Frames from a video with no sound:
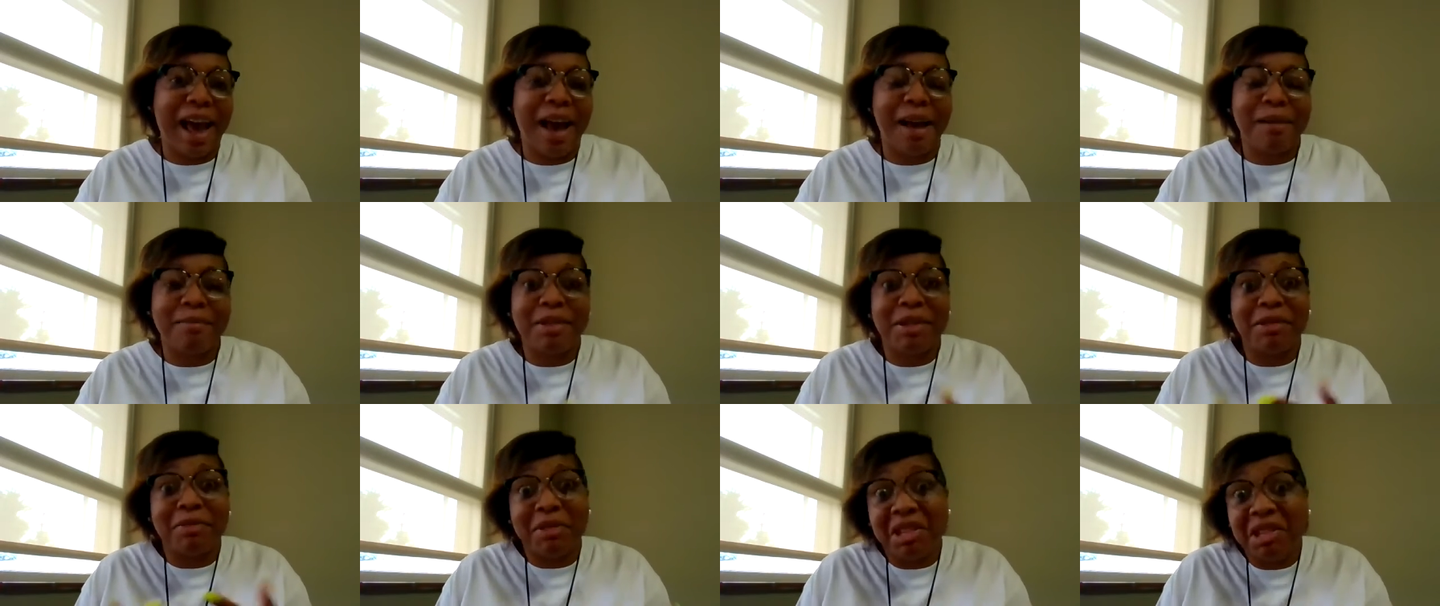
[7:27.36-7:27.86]

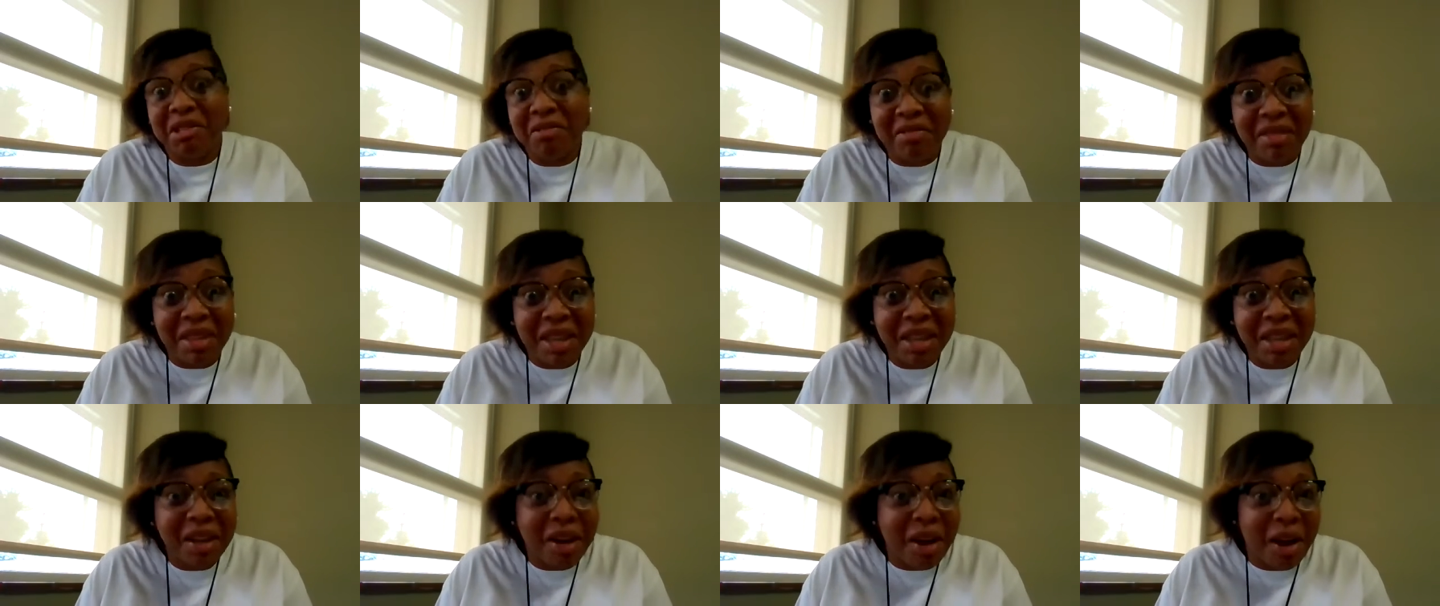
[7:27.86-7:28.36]
I mean, when
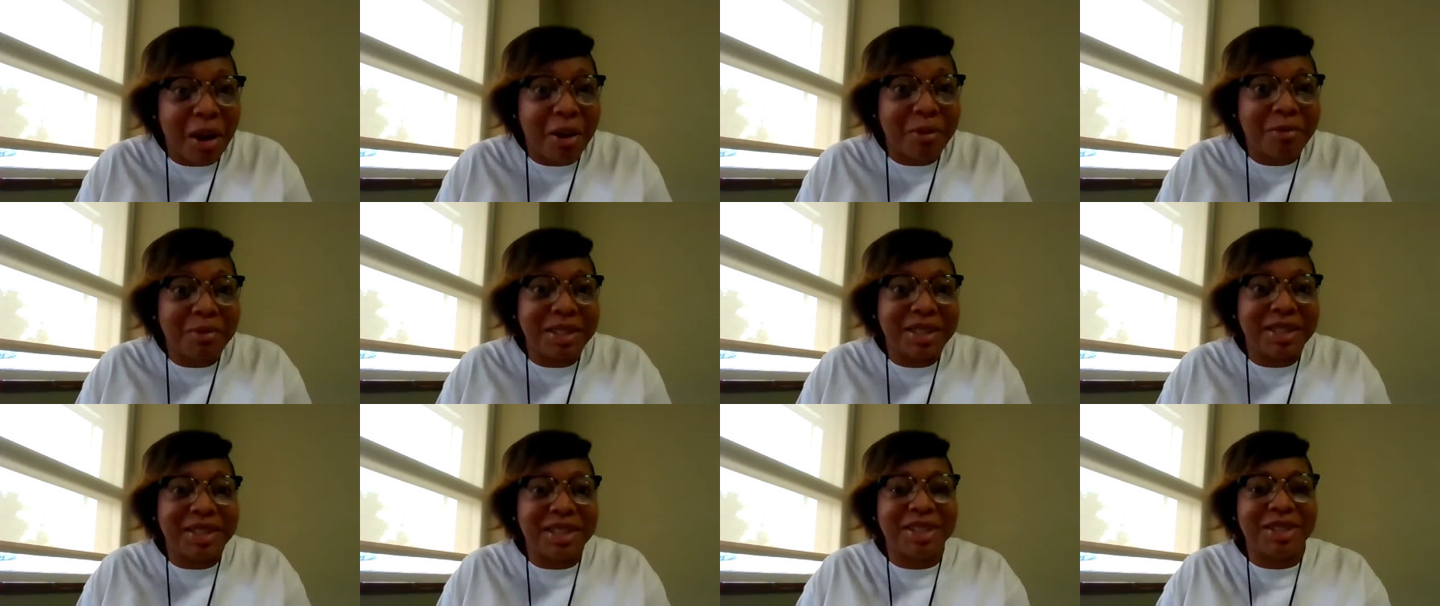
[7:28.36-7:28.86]
you think of
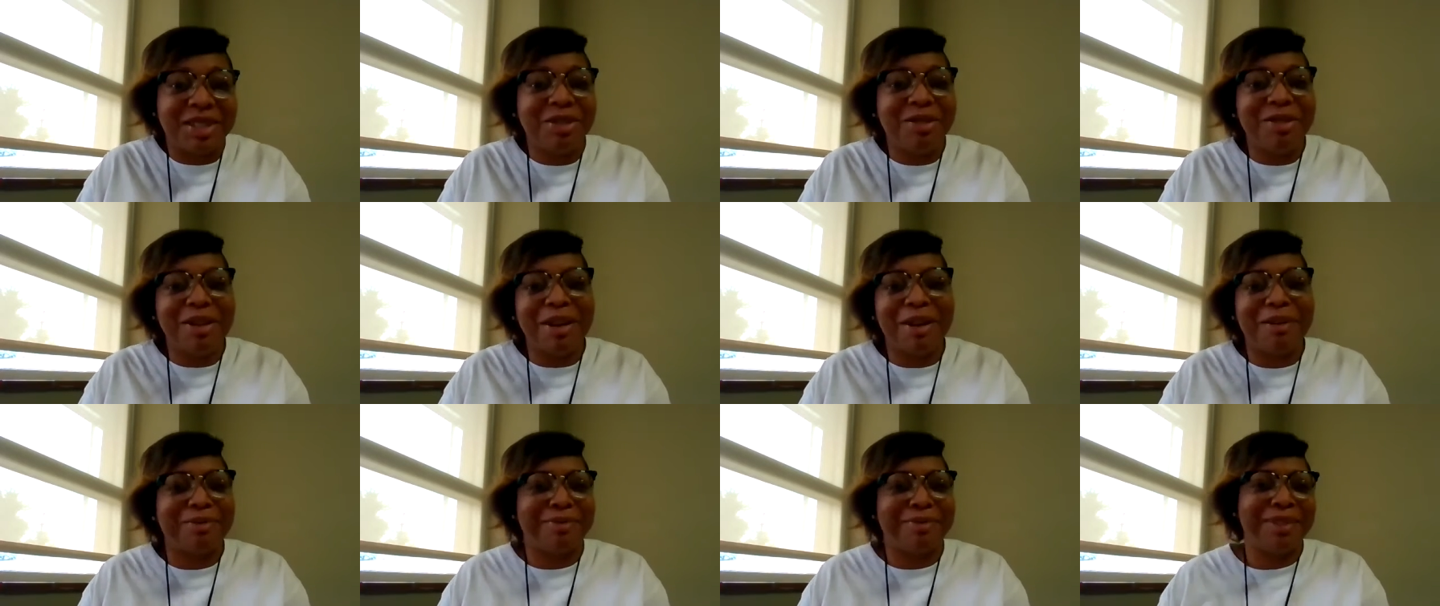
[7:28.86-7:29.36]
homelessness,
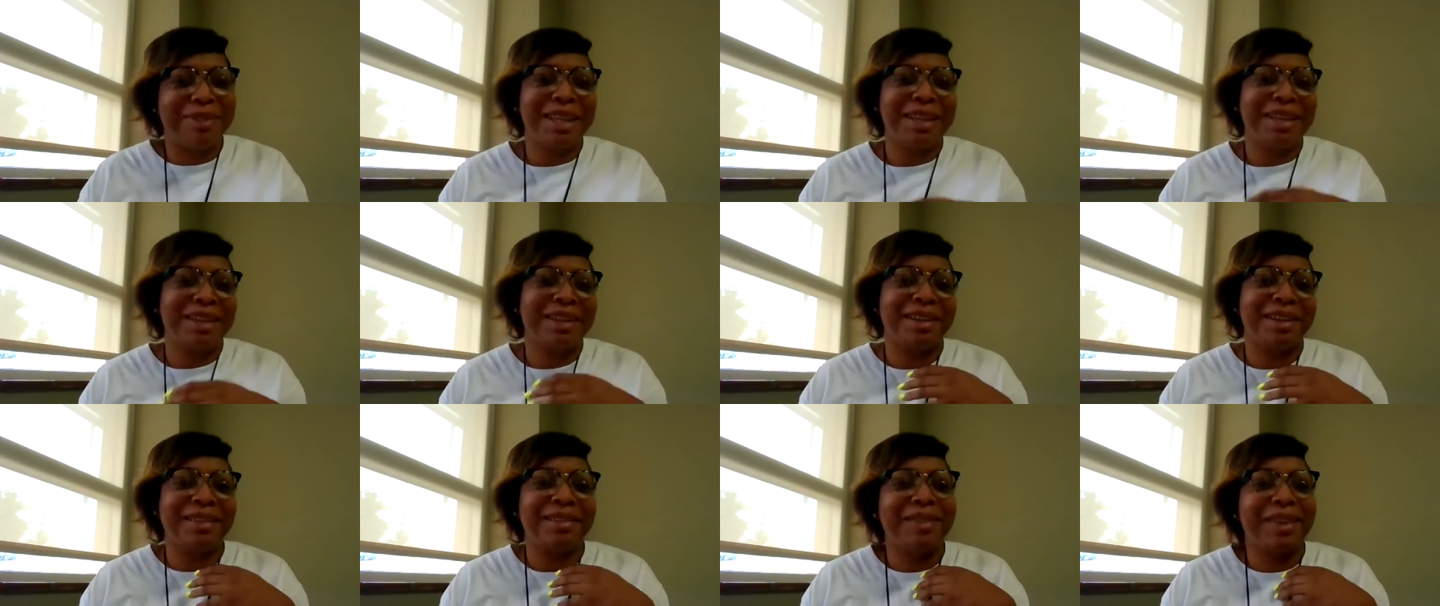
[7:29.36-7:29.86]
you don't
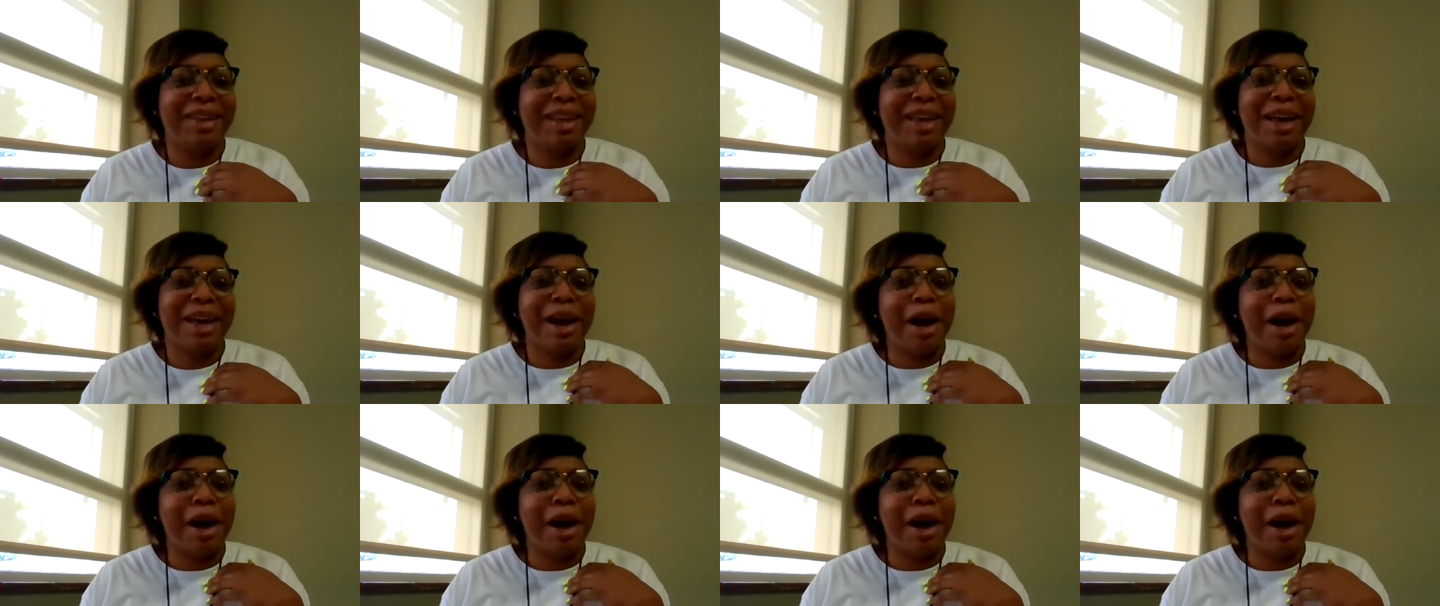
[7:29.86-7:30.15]
think of,